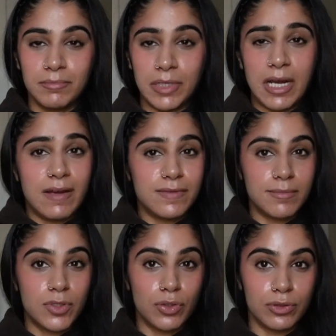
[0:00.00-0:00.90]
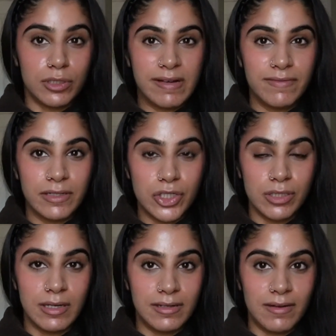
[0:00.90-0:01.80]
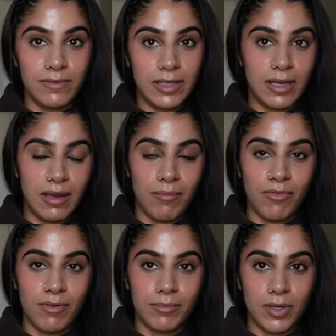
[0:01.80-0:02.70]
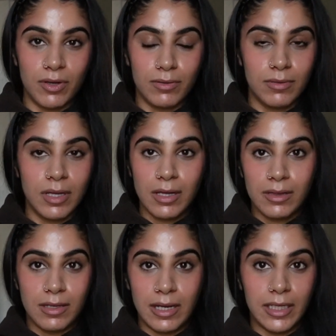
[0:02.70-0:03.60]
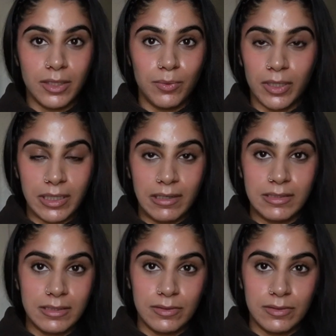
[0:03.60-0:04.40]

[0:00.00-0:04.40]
I have some shoulder definition that definitely came from, you know, the Nike workouts.